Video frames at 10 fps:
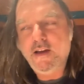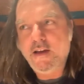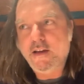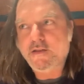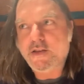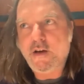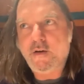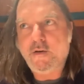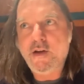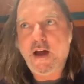And
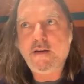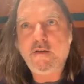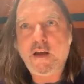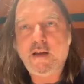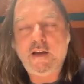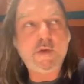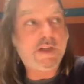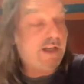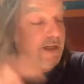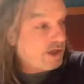so I knew that he
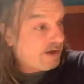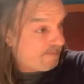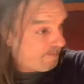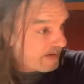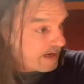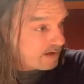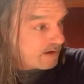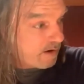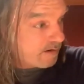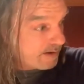was teaching at the
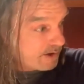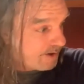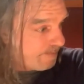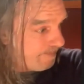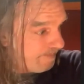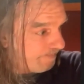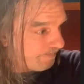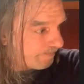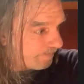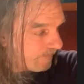college,
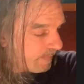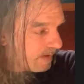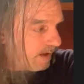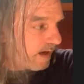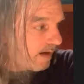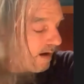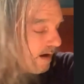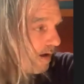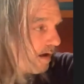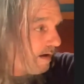and
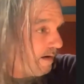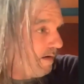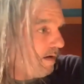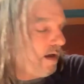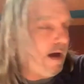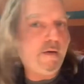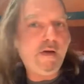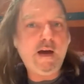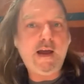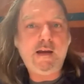
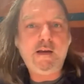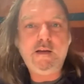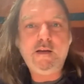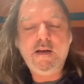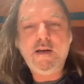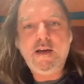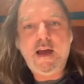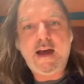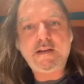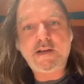I
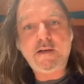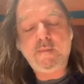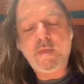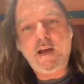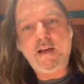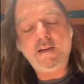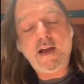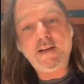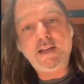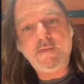asked him,
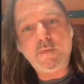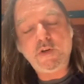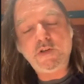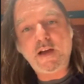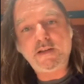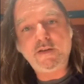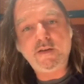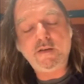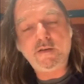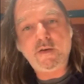hey, David, would you like
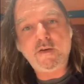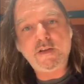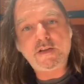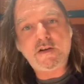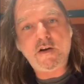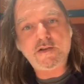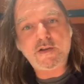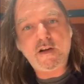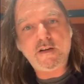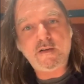to go to this
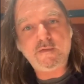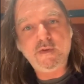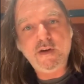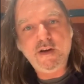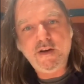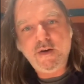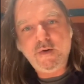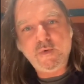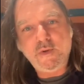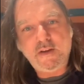concert? I don't
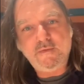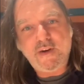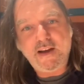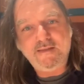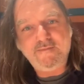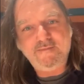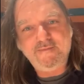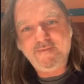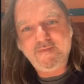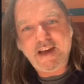really invite
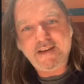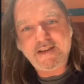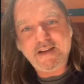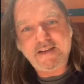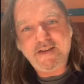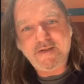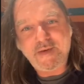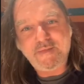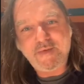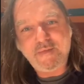guests like other
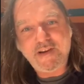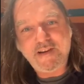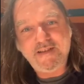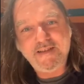people, but